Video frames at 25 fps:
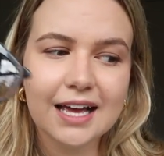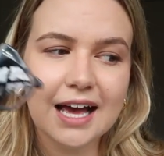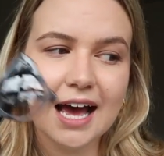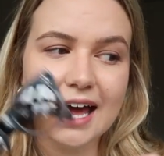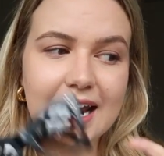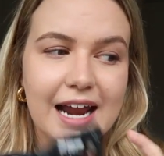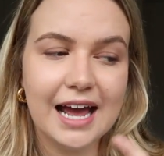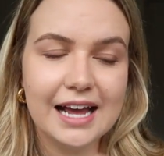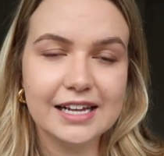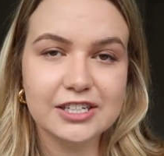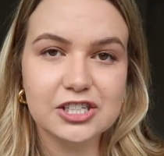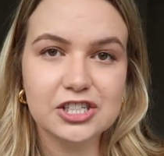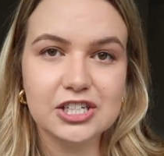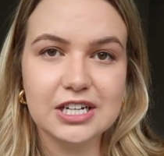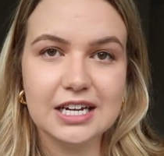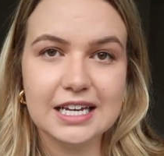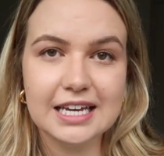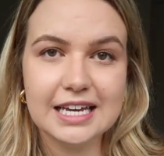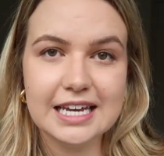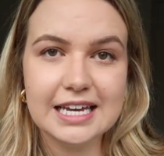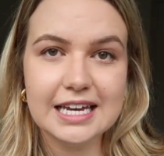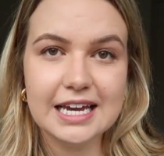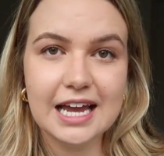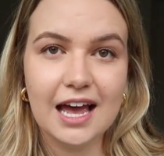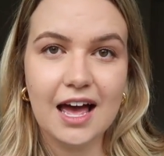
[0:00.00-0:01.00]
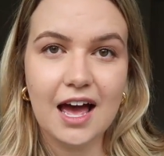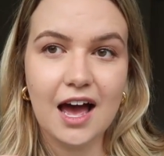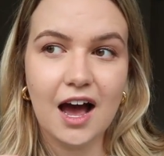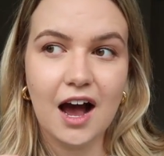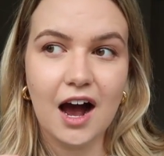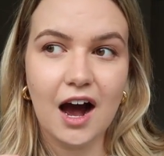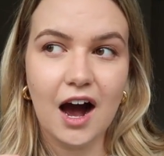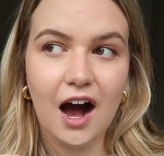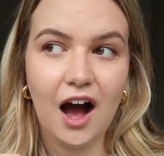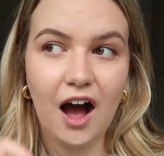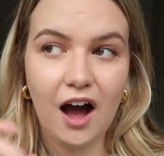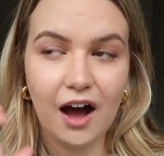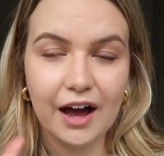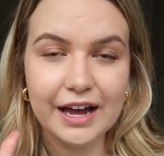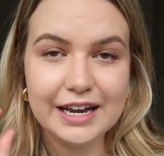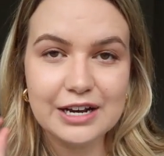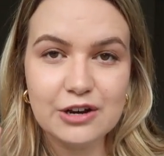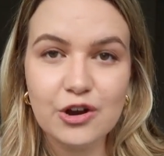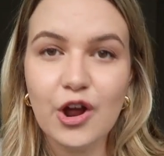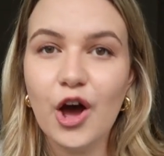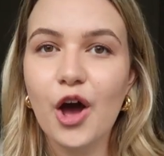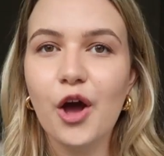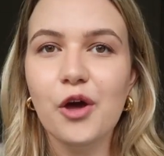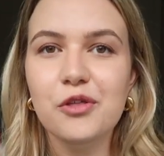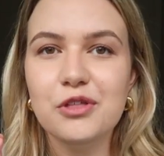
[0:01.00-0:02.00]
And actually, I
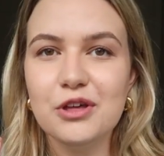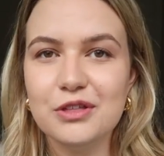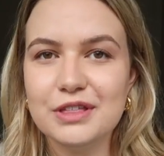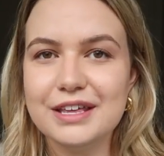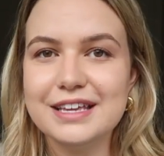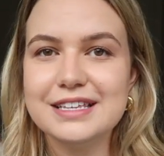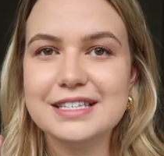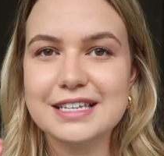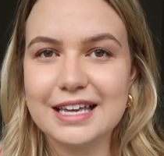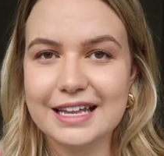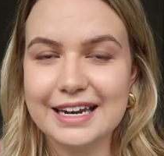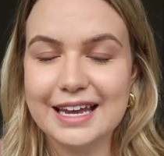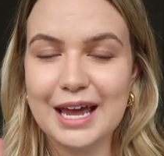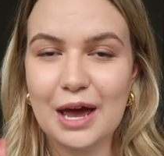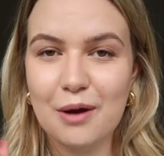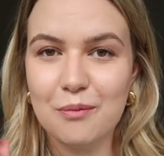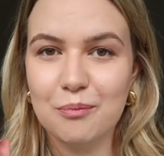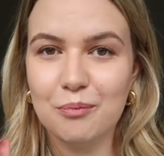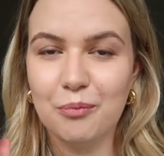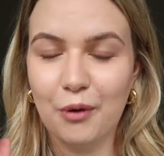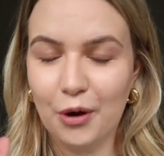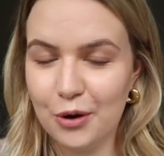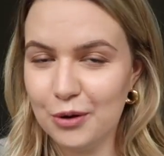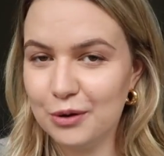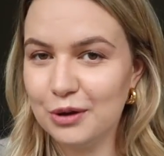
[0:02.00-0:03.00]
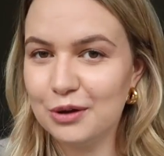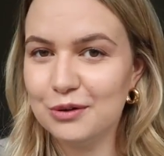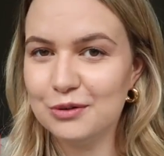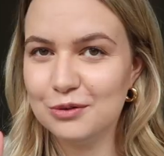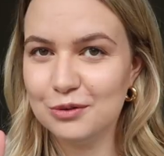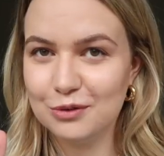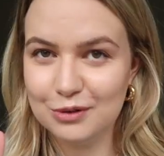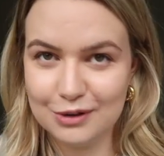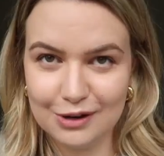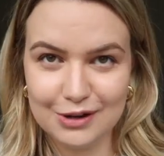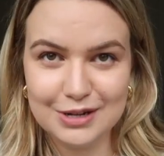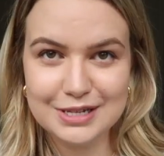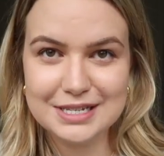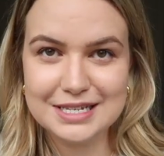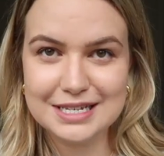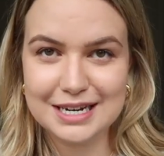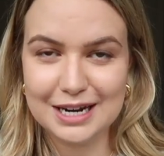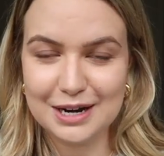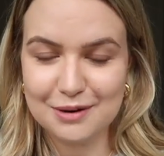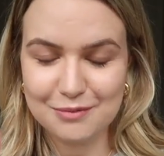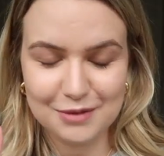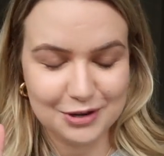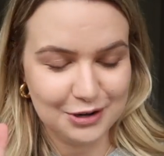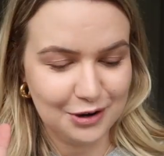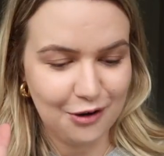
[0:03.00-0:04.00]
know that these are going to get broken or lost
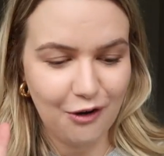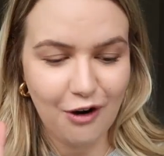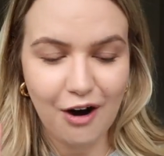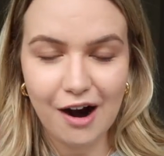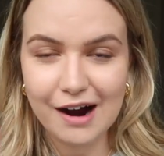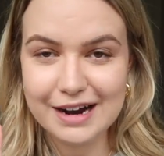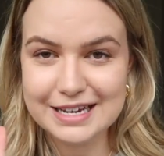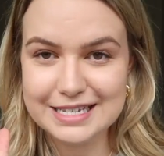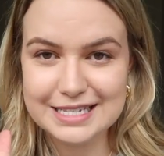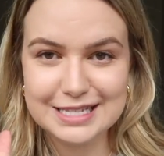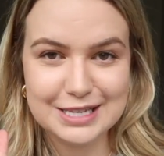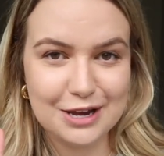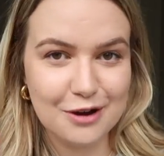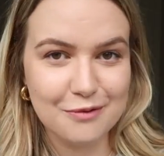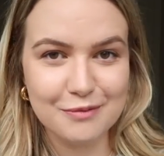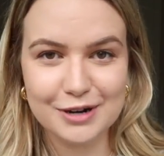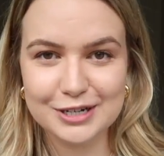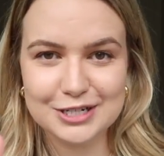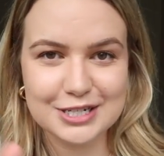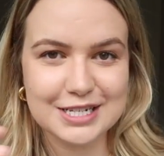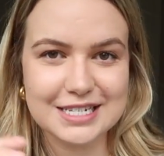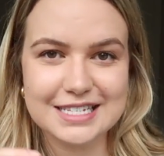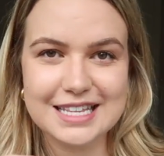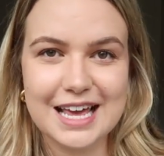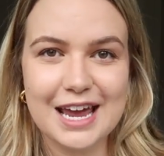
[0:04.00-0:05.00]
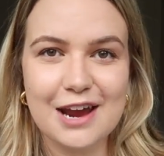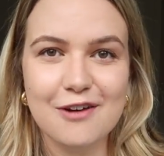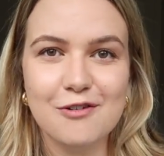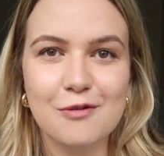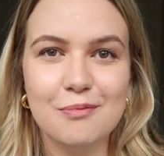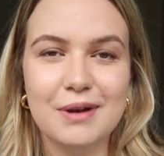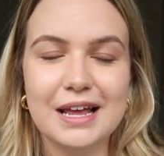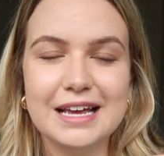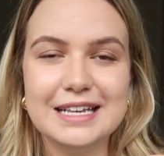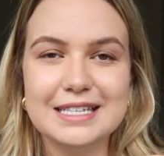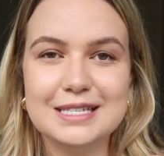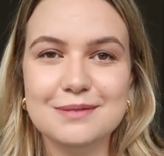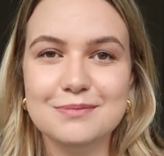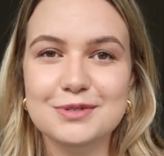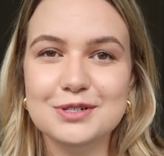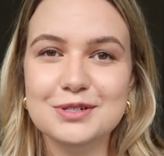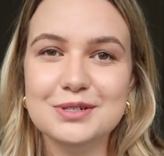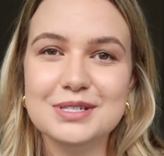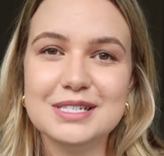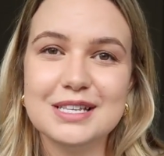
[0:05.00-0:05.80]
and I'm going to cry so much because they're irreplaceable.